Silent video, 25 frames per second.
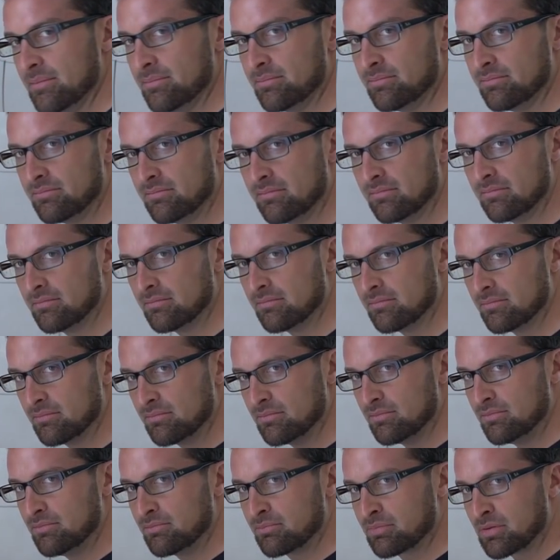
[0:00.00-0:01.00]
I'm,
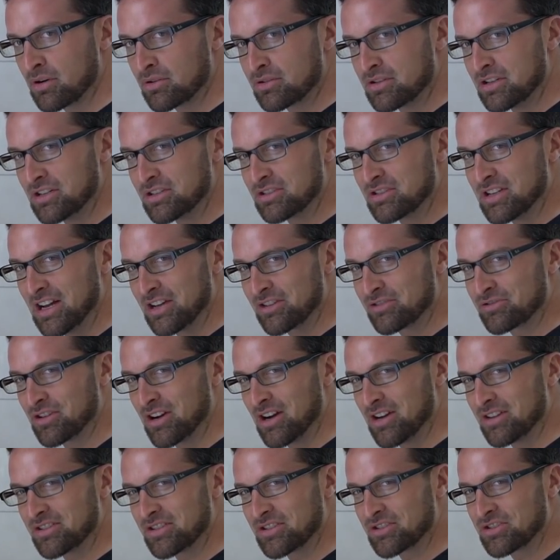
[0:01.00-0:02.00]
protein's not
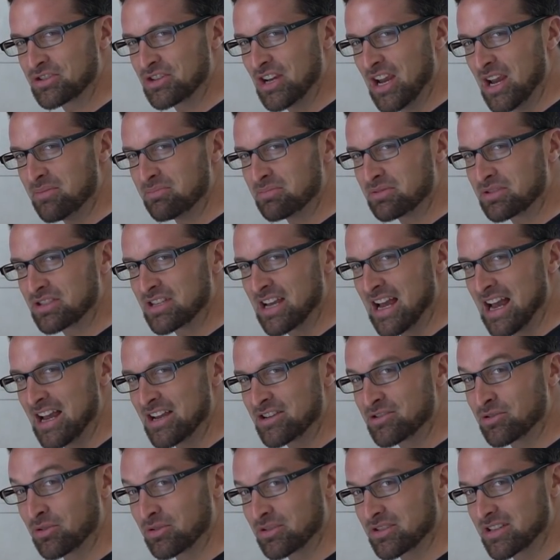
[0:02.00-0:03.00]
drawn to shape,
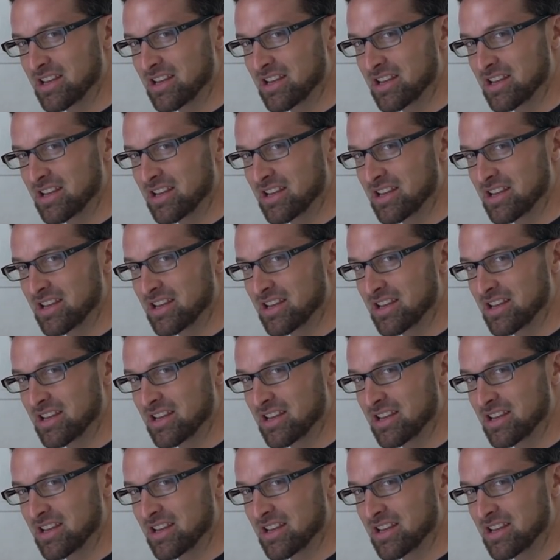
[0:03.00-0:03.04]
size, or